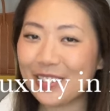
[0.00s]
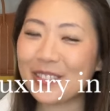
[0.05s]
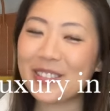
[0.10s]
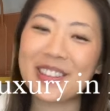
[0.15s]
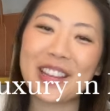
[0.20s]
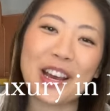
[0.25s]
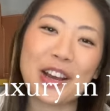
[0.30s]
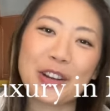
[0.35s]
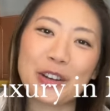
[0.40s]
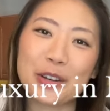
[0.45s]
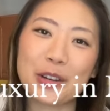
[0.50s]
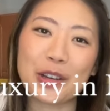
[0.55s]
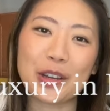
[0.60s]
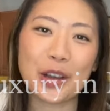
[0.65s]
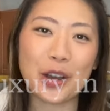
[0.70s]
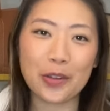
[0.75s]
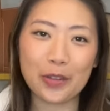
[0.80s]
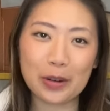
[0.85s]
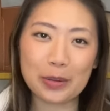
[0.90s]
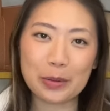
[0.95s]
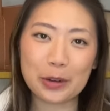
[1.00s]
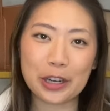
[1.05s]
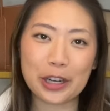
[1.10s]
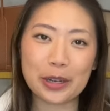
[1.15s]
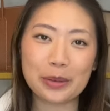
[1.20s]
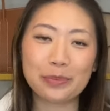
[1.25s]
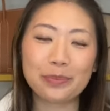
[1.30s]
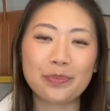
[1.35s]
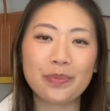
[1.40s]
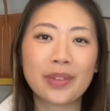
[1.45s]
without going
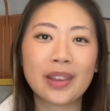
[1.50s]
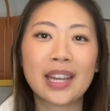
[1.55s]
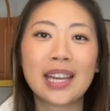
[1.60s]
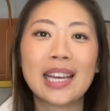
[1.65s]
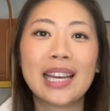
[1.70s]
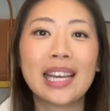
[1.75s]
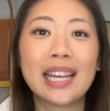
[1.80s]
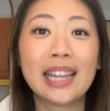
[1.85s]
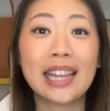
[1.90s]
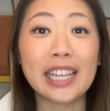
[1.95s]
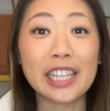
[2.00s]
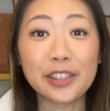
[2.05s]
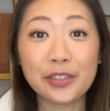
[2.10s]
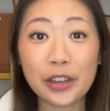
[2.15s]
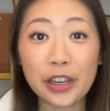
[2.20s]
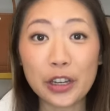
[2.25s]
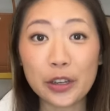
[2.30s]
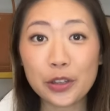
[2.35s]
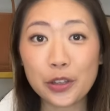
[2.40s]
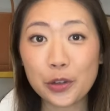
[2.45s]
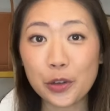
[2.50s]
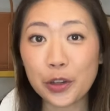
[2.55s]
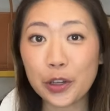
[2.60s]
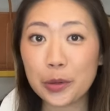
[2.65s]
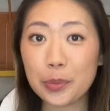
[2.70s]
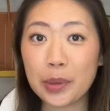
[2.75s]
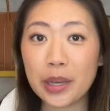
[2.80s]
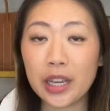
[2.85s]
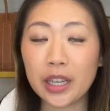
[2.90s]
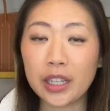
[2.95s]
overboard. This video is going to
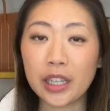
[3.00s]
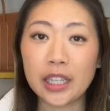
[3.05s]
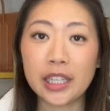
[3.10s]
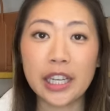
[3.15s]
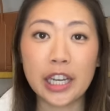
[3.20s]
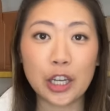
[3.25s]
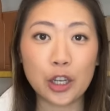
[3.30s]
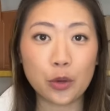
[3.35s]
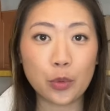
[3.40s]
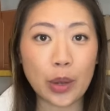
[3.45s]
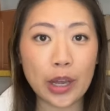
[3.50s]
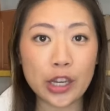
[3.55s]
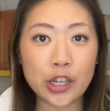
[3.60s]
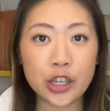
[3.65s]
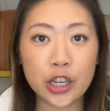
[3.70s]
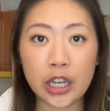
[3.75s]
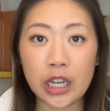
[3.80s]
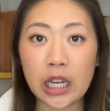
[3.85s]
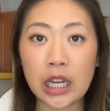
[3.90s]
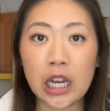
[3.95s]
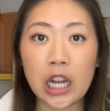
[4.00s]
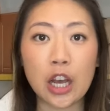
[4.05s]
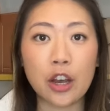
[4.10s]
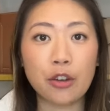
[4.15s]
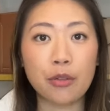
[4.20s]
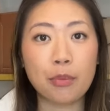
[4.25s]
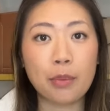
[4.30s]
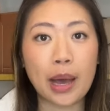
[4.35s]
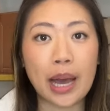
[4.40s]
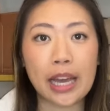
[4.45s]
be a continuation
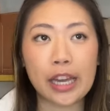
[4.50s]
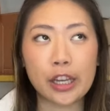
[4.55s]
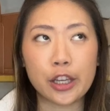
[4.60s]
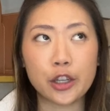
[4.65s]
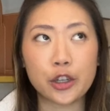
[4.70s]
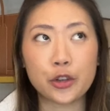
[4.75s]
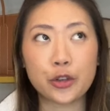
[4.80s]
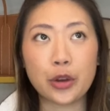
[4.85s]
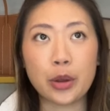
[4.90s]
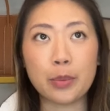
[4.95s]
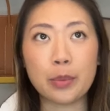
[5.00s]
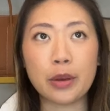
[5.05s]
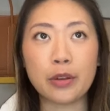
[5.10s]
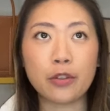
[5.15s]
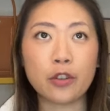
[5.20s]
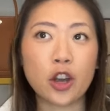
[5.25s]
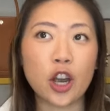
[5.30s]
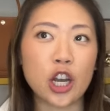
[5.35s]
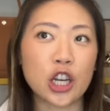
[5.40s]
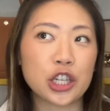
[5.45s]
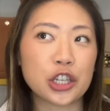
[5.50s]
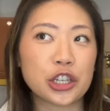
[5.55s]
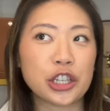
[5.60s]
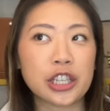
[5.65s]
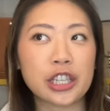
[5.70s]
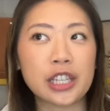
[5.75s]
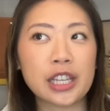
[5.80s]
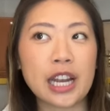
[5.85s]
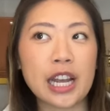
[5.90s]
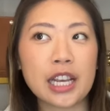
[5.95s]
of my stream of
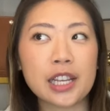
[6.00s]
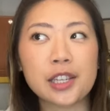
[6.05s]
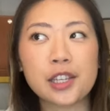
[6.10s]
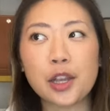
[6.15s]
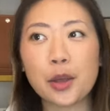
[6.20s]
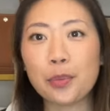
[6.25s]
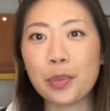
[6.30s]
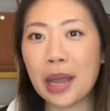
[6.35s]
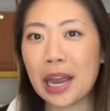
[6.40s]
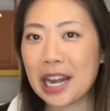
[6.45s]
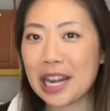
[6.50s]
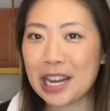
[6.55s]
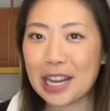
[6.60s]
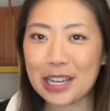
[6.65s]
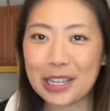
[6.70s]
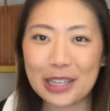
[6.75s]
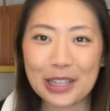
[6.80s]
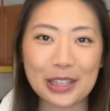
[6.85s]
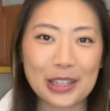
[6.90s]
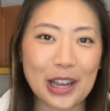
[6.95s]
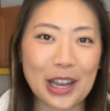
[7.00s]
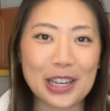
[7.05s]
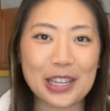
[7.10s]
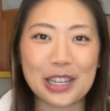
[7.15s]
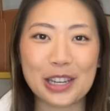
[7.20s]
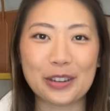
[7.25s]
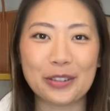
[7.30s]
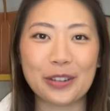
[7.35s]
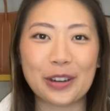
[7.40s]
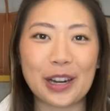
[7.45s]
consciousness opinions on
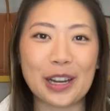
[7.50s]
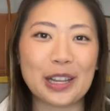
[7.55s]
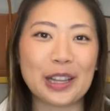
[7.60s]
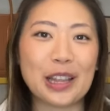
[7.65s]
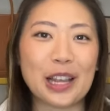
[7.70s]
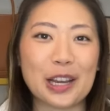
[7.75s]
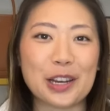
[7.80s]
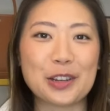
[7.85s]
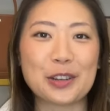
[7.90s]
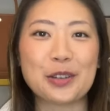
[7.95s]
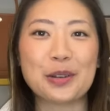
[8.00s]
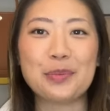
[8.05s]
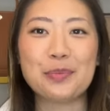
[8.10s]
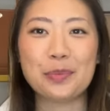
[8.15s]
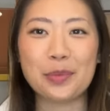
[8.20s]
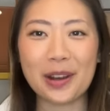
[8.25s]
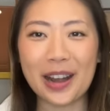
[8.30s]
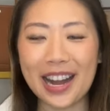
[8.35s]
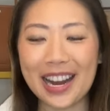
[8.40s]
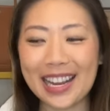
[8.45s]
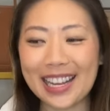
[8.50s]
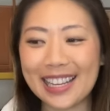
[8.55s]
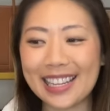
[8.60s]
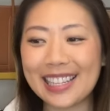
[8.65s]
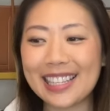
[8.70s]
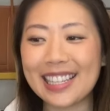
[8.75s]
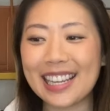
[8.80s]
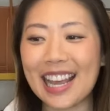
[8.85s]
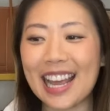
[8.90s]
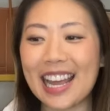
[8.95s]
different luxury
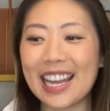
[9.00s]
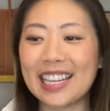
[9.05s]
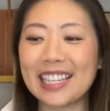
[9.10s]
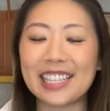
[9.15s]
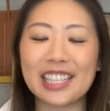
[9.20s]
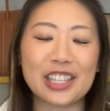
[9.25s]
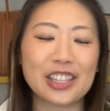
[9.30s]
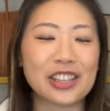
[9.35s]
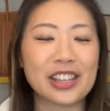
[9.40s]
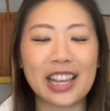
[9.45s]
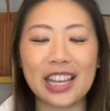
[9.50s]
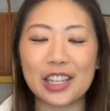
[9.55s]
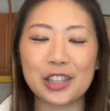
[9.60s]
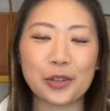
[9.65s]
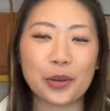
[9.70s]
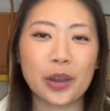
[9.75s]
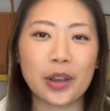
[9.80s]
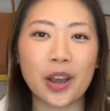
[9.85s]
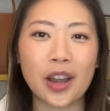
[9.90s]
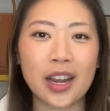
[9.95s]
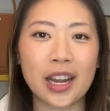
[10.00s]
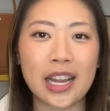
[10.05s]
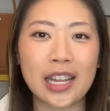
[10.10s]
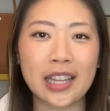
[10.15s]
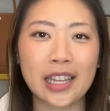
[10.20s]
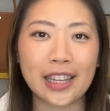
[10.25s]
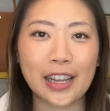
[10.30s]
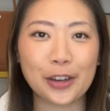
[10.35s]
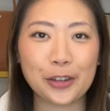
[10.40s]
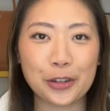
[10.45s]
brands and just things going on in
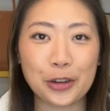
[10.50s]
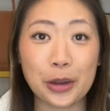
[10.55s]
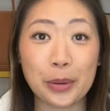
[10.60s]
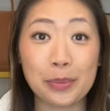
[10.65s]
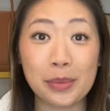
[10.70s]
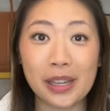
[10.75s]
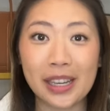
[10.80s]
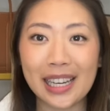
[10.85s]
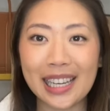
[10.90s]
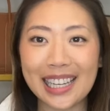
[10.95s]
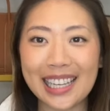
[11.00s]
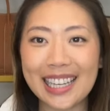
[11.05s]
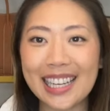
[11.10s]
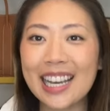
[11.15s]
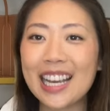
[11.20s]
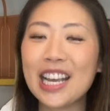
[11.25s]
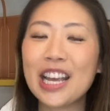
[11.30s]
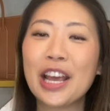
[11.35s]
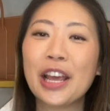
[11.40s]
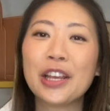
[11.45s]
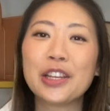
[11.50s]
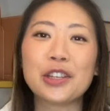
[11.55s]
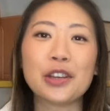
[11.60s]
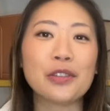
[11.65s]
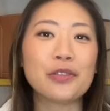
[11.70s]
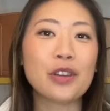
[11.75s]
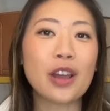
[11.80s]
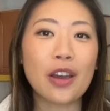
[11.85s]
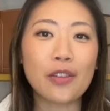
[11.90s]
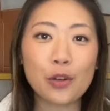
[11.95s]
the luxury community. So
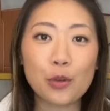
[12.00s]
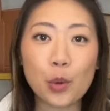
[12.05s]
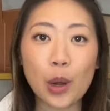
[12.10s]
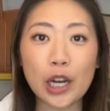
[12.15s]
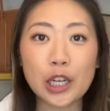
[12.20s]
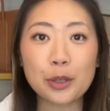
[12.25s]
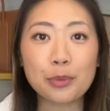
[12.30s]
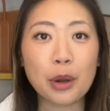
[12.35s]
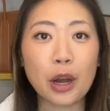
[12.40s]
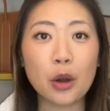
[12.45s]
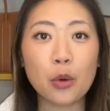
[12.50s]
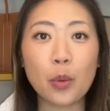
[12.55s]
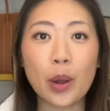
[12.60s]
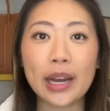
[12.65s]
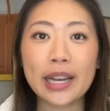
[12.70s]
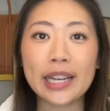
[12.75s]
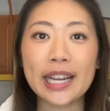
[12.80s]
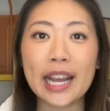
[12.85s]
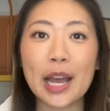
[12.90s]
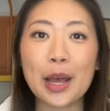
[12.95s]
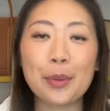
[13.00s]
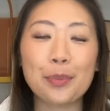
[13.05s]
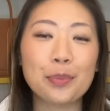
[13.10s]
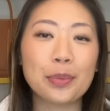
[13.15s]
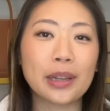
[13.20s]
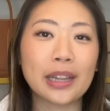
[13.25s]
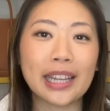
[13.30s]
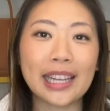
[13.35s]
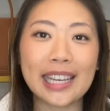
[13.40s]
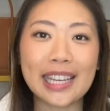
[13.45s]
if you haven't watched part one yet,
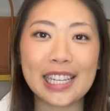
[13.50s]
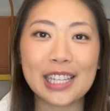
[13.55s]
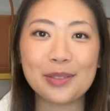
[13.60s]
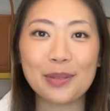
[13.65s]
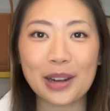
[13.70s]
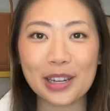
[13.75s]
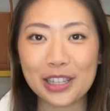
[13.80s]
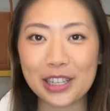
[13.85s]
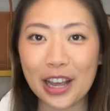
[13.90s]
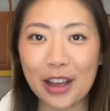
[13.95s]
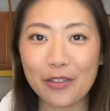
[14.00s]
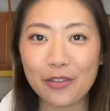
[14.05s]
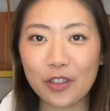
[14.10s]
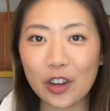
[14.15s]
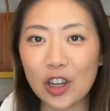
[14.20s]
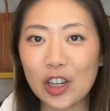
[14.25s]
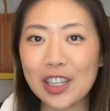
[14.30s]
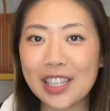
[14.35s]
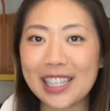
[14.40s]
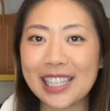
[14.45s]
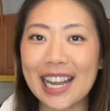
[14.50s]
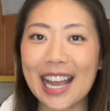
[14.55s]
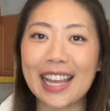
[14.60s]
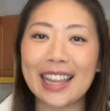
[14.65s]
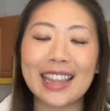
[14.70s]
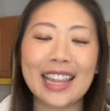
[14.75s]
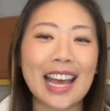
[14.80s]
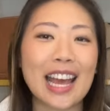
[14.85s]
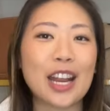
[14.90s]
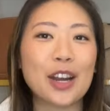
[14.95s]
please watch that first
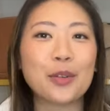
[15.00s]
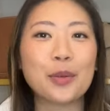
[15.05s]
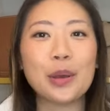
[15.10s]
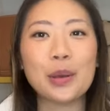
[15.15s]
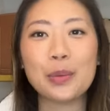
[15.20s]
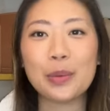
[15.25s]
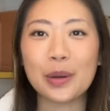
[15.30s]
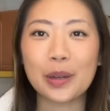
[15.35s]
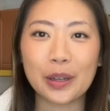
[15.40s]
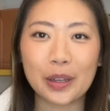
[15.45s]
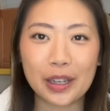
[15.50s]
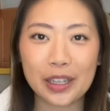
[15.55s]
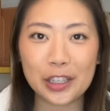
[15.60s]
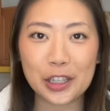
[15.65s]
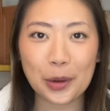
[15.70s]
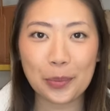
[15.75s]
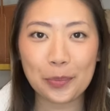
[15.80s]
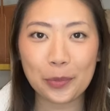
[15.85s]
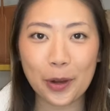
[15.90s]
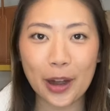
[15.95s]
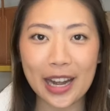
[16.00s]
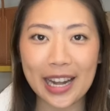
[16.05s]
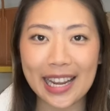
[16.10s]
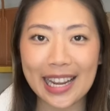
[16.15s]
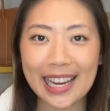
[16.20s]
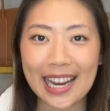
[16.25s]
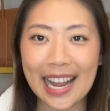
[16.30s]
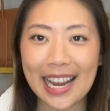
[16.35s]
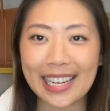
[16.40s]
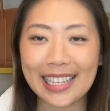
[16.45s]
and then we will jump right
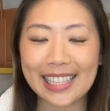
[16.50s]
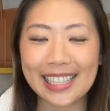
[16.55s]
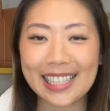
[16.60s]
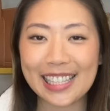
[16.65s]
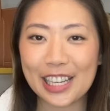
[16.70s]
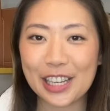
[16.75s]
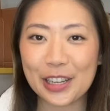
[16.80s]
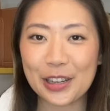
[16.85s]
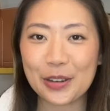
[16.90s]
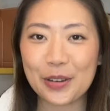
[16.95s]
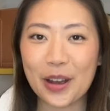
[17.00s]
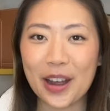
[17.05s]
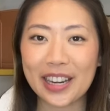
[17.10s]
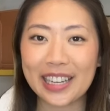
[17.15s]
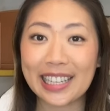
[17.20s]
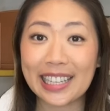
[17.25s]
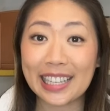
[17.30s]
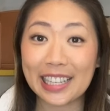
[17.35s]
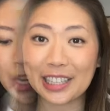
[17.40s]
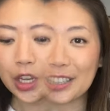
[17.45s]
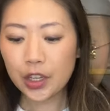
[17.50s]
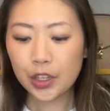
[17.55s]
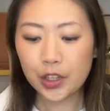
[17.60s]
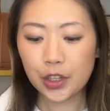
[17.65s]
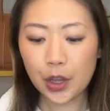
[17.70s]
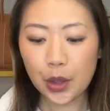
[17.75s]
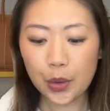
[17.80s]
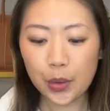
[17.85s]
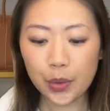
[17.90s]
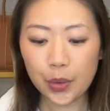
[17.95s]
in and continue on here.
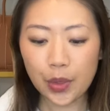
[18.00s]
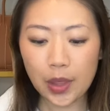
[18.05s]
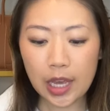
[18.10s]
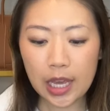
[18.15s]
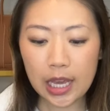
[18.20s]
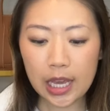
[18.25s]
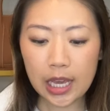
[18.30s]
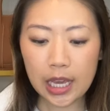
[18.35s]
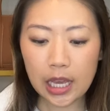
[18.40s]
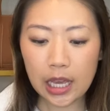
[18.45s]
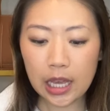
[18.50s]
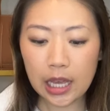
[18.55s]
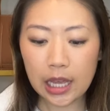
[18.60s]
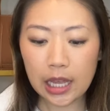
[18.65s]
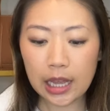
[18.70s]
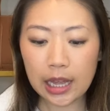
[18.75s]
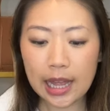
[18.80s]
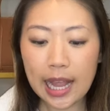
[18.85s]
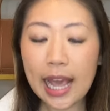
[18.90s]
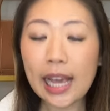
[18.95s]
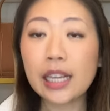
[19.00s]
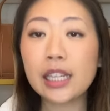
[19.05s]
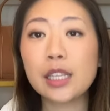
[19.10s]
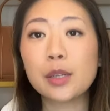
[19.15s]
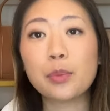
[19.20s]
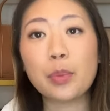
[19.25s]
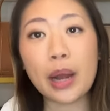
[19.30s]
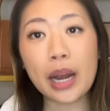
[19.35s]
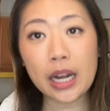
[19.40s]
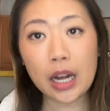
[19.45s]
So the next
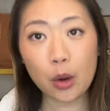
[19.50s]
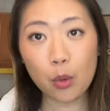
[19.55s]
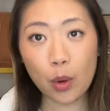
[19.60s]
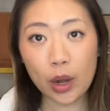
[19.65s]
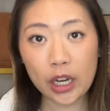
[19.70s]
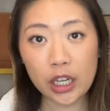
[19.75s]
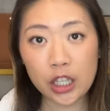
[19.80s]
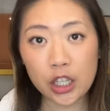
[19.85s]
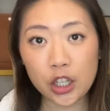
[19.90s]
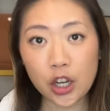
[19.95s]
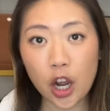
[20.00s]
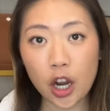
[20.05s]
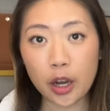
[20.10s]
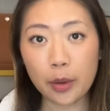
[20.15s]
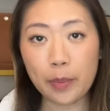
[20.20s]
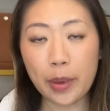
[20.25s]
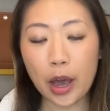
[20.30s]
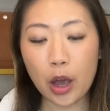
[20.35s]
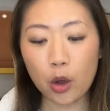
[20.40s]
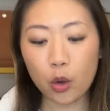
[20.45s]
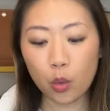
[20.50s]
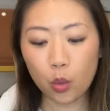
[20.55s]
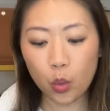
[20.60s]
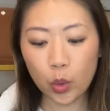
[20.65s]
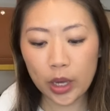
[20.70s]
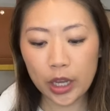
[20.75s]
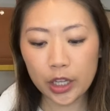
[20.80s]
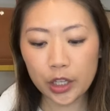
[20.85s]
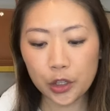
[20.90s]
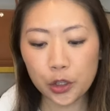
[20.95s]
brand I wanted to talk about
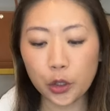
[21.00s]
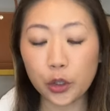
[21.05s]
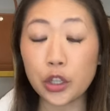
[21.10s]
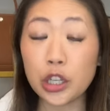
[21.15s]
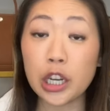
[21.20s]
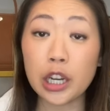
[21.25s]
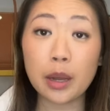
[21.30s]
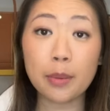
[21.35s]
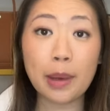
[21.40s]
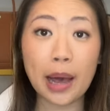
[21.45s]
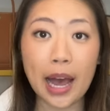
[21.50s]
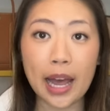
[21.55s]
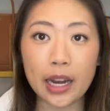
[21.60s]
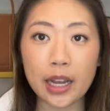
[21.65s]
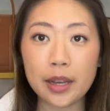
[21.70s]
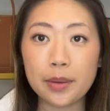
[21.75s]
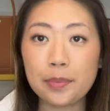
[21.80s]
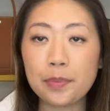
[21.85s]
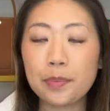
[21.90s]
was Dolce Gabbana